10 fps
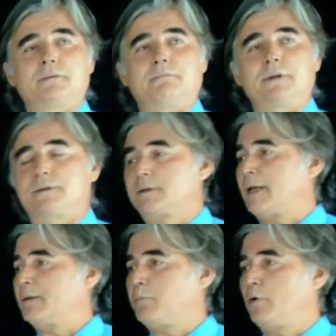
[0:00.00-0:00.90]
which
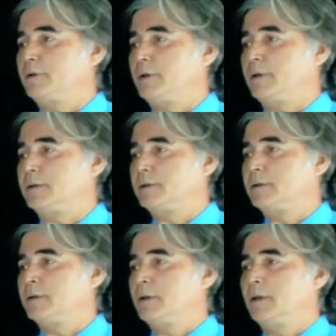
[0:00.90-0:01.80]
trade policies
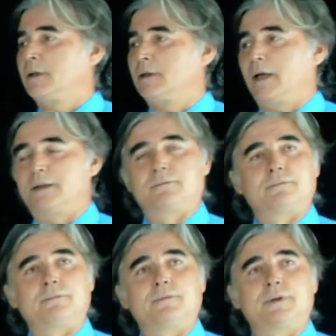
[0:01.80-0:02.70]
and
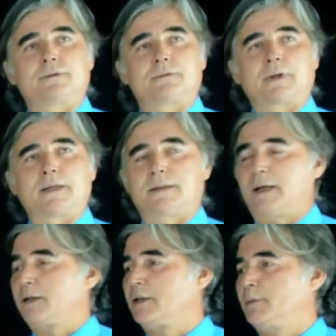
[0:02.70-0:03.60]
which trade
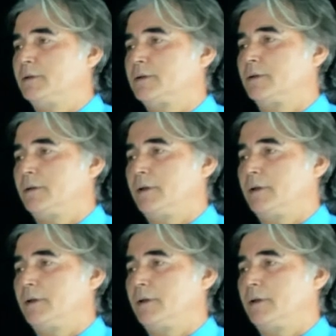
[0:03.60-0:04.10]
agreements